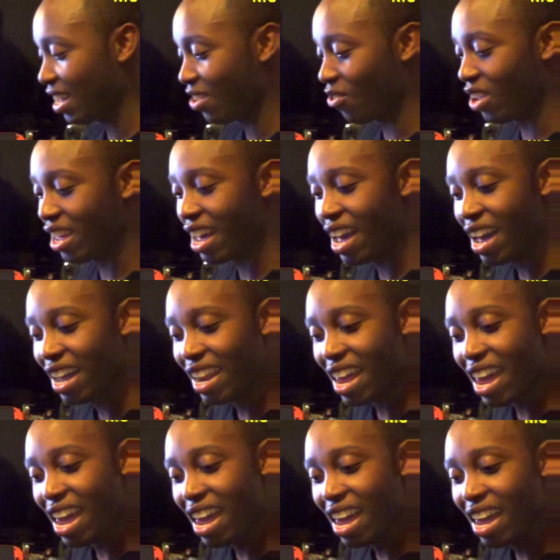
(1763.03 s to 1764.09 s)
We got
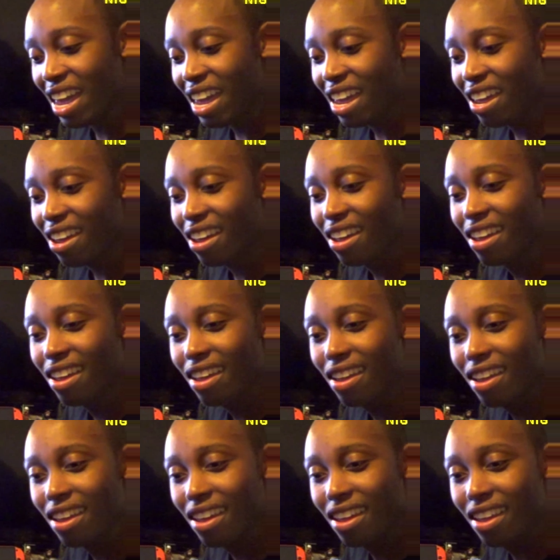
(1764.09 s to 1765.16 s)
a,
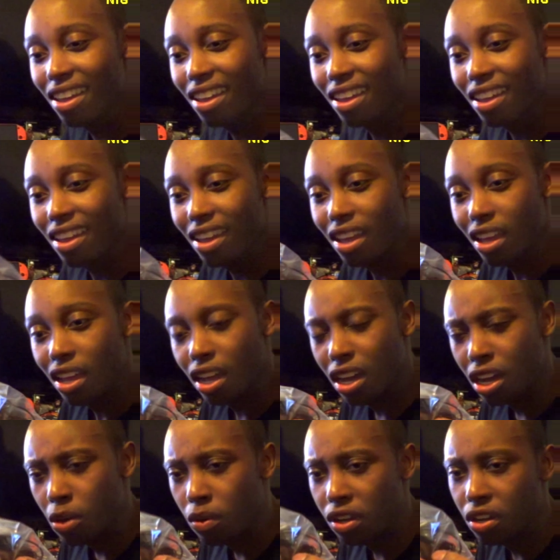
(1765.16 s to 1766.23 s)

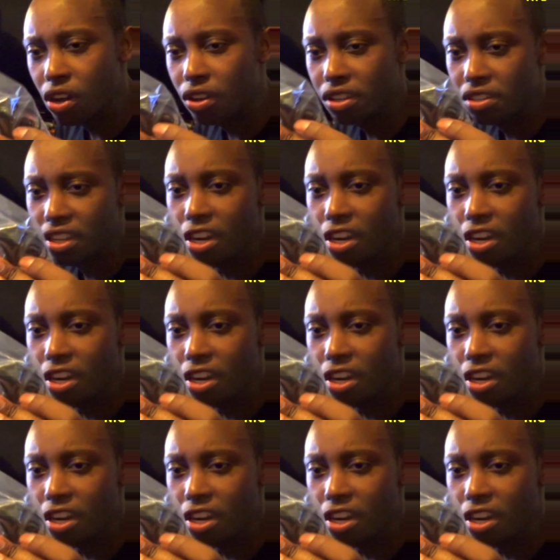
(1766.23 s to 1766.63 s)
what do you call this?